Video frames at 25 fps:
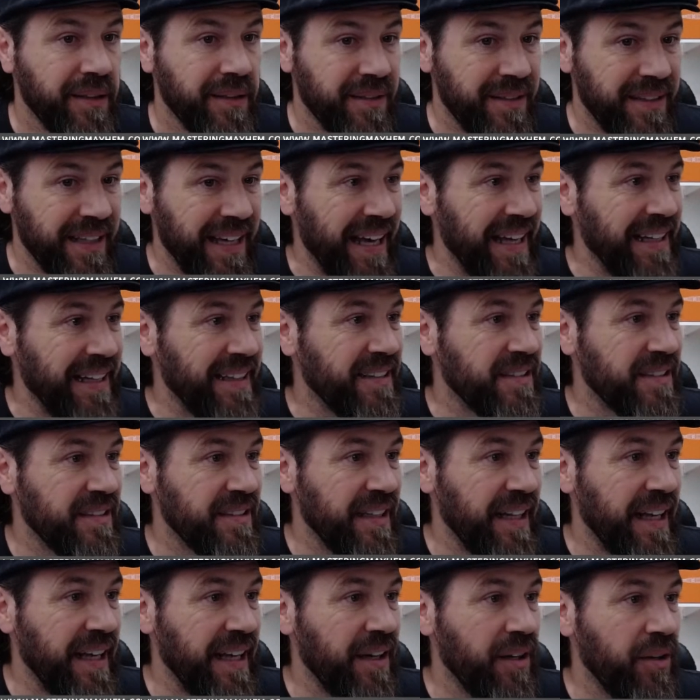That is
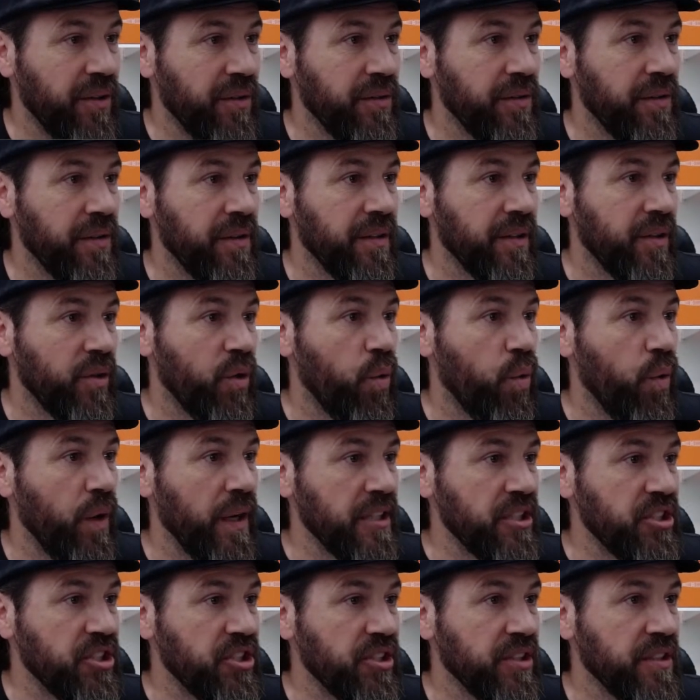now the
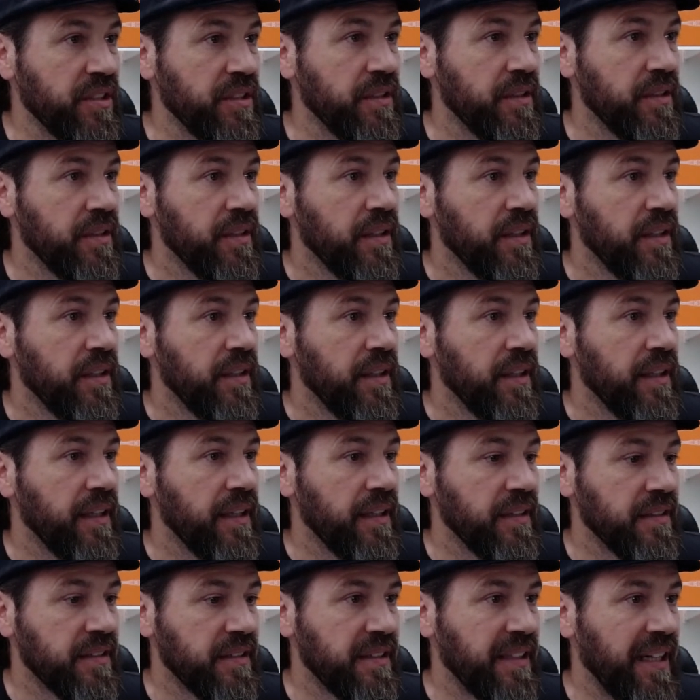question.
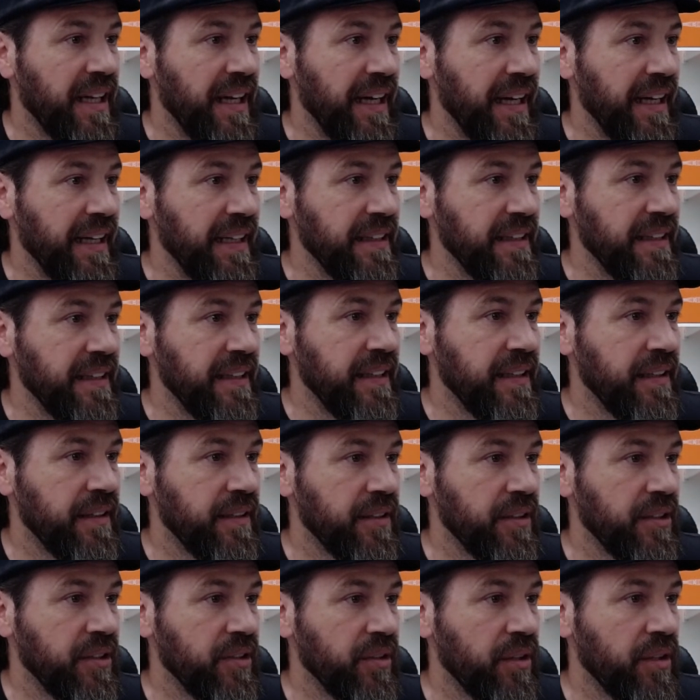Is Kylie here,
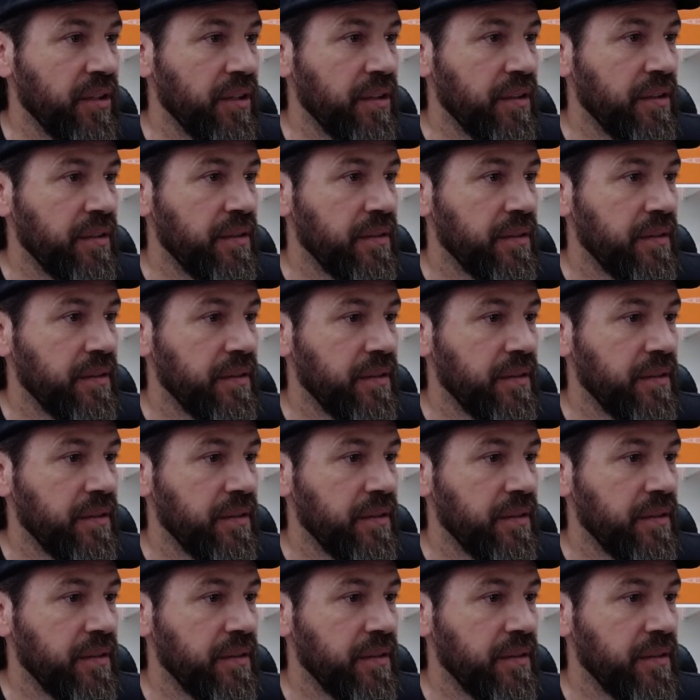y'all?